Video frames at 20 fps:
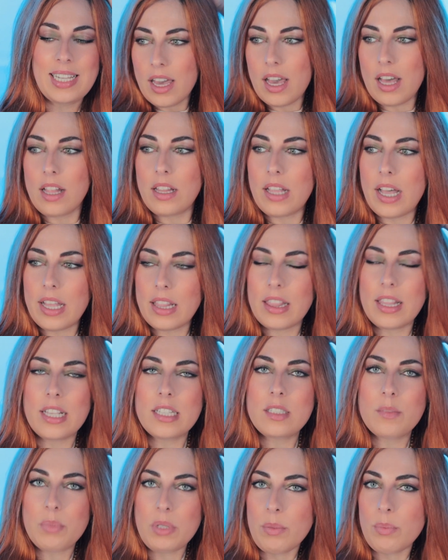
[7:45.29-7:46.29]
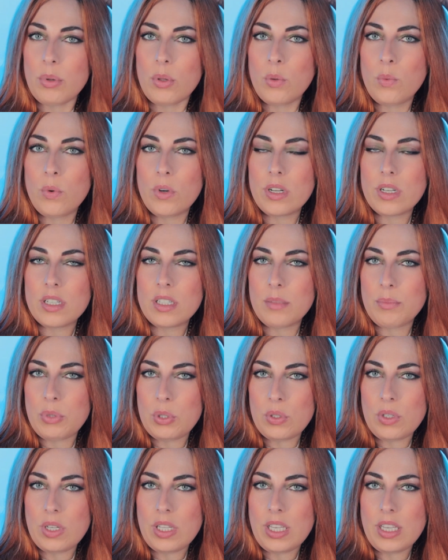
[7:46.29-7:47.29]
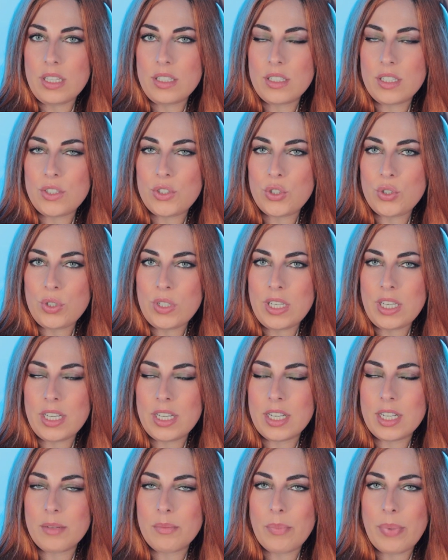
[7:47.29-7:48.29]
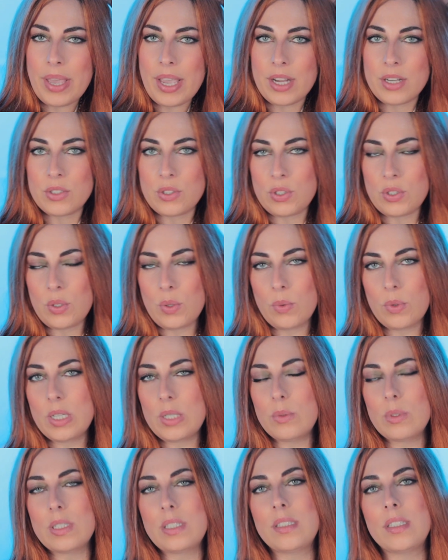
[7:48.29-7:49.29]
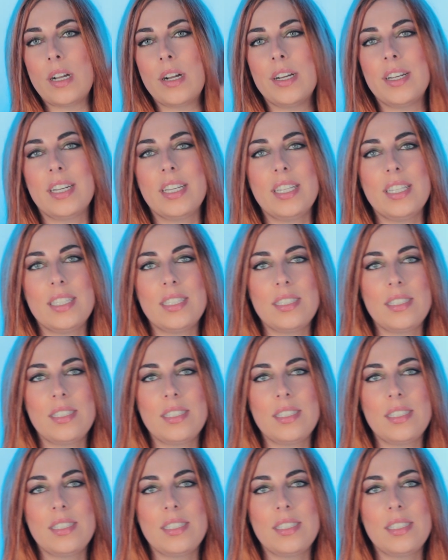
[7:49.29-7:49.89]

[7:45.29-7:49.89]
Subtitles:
a lot less people work in the beauty industry compared to where we started.